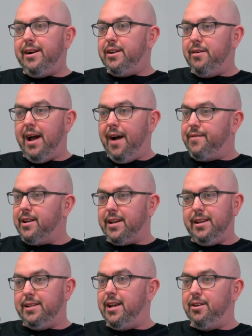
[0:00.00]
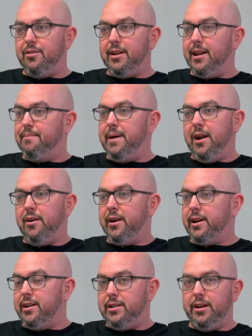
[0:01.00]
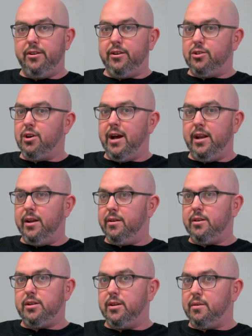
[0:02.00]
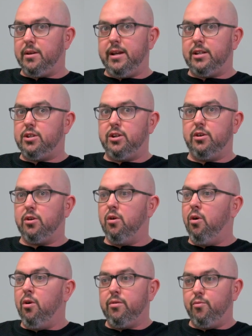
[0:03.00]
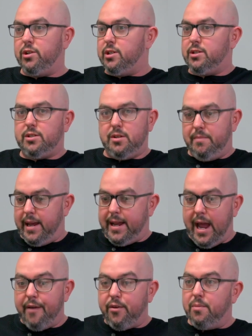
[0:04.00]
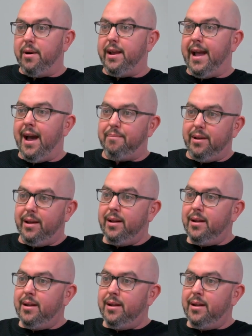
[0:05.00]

You have to continue to get better and continue to try to get to your goal, which is to make everybody happy.